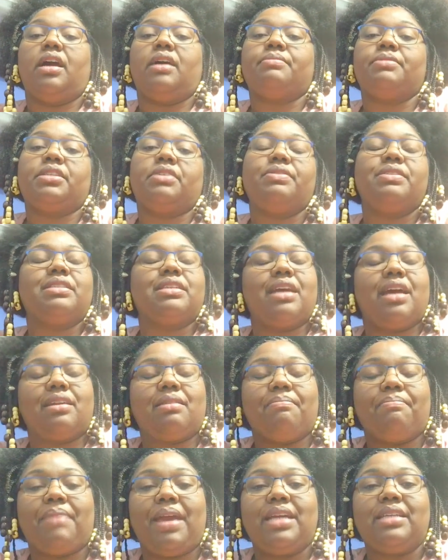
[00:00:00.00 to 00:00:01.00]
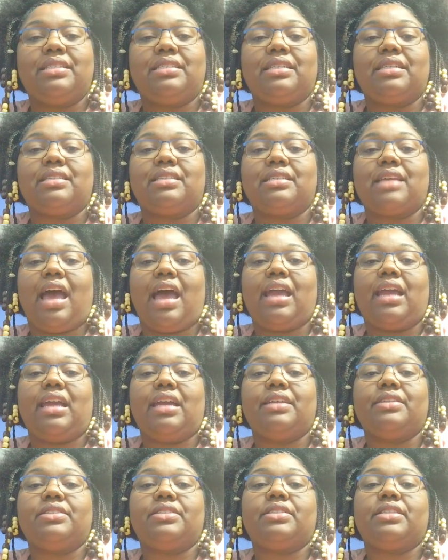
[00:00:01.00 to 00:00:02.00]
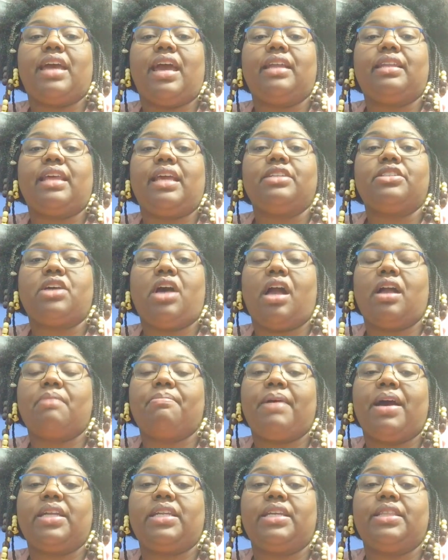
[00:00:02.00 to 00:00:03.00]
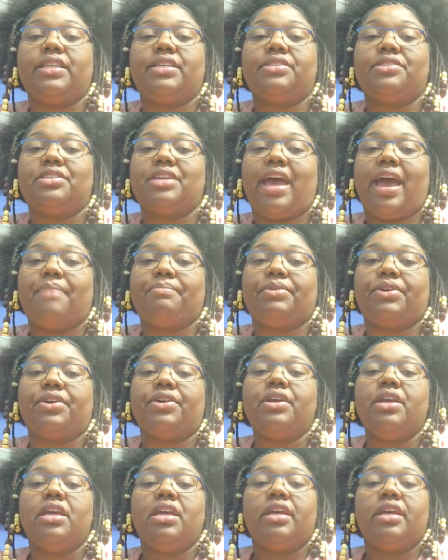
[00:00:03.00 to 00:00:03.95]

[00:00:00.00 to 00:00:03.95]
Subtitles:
So it's kind of basic science that they talk about in this chapter.